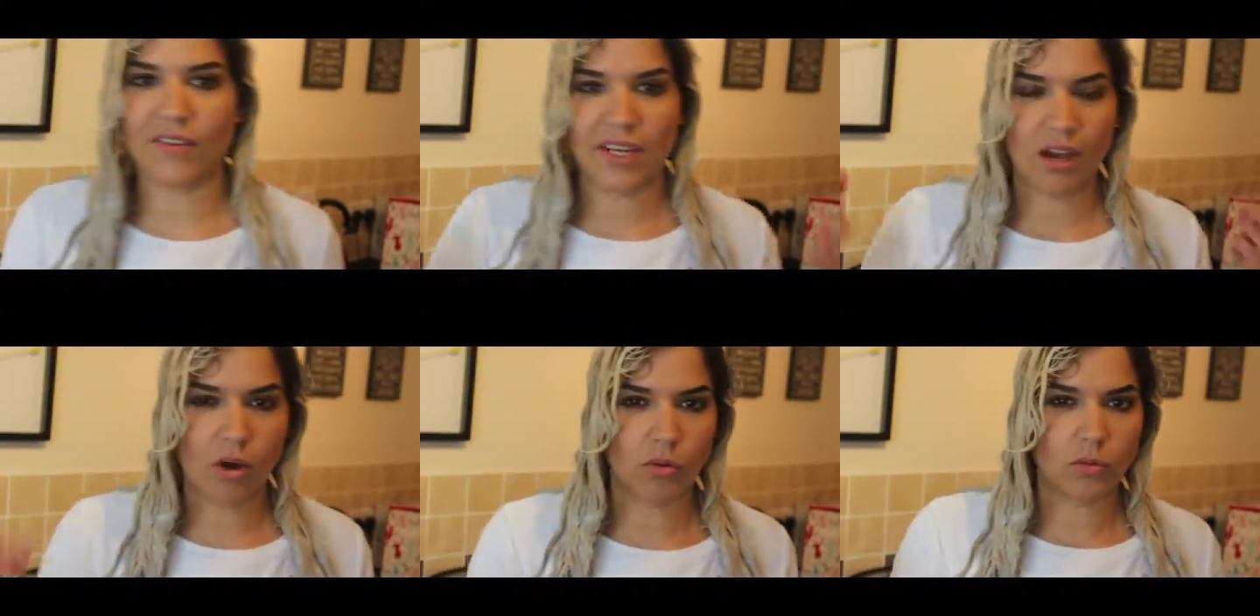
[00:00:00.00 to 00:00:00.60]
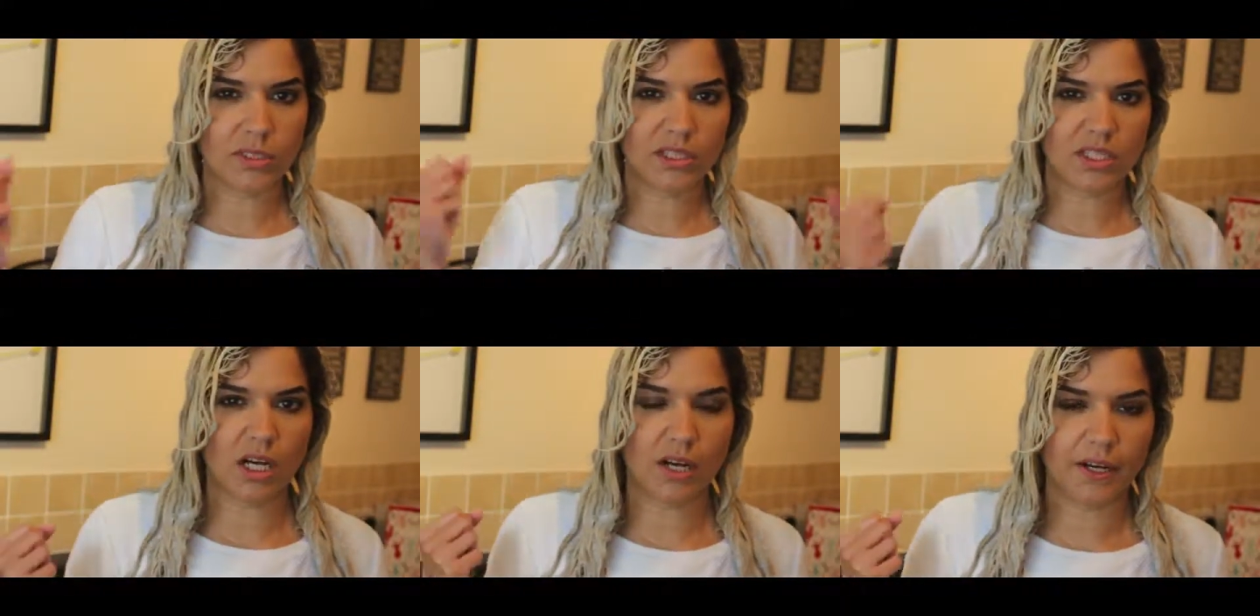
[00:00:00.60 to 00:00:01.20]
any old
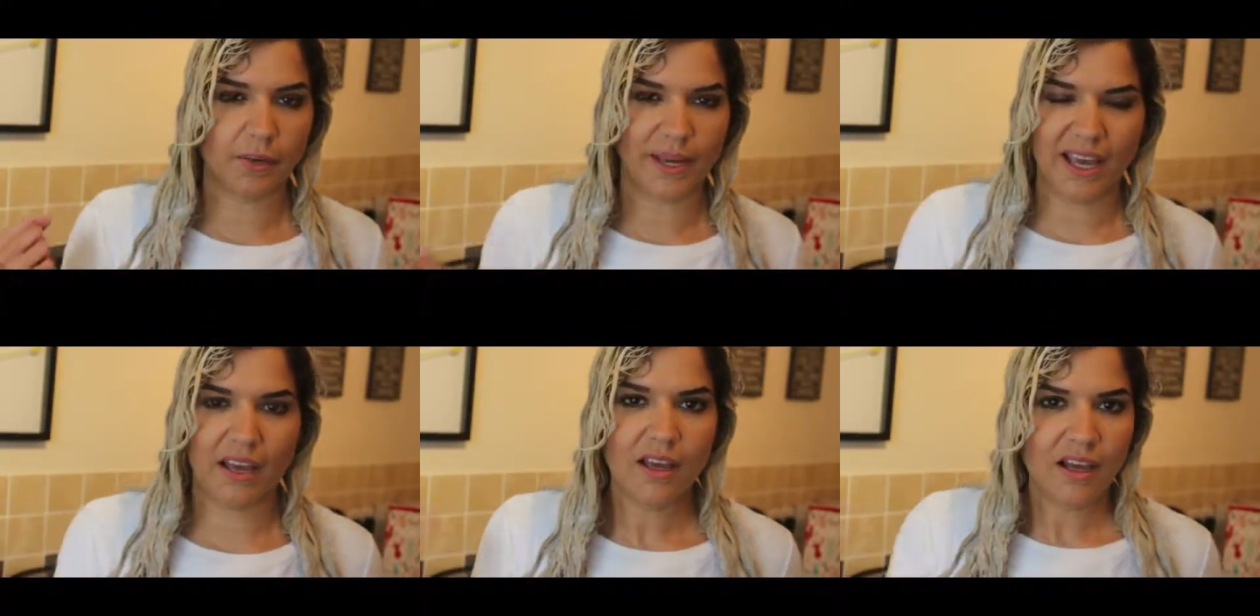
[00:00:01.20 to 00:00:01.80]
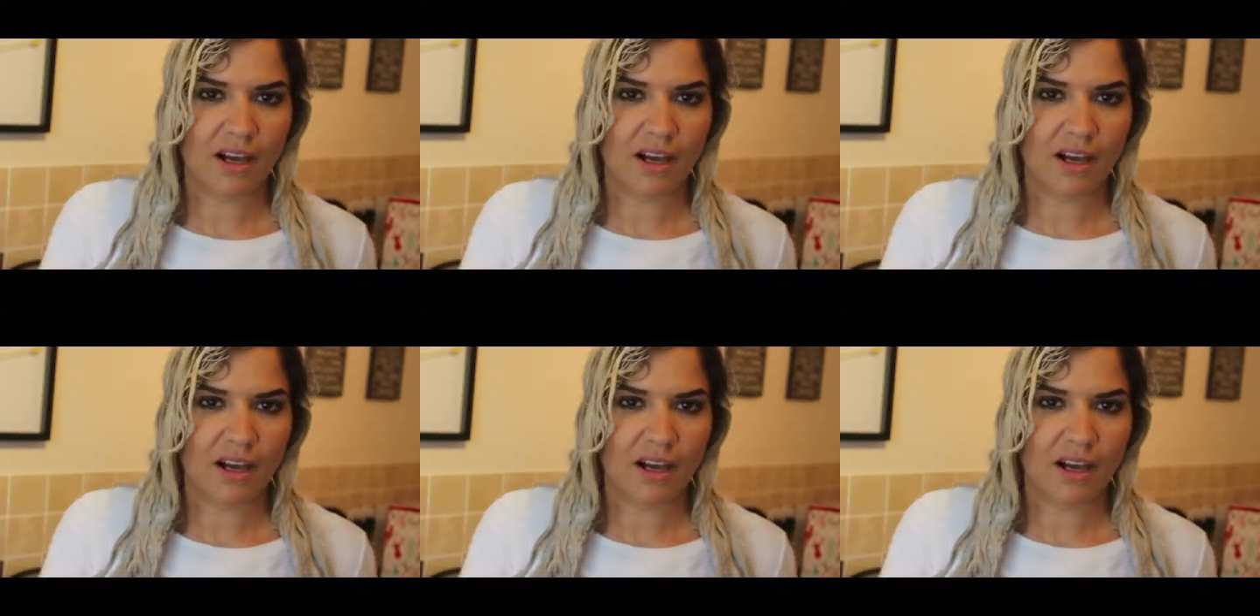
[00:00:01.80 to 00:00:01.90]
dye on my hair.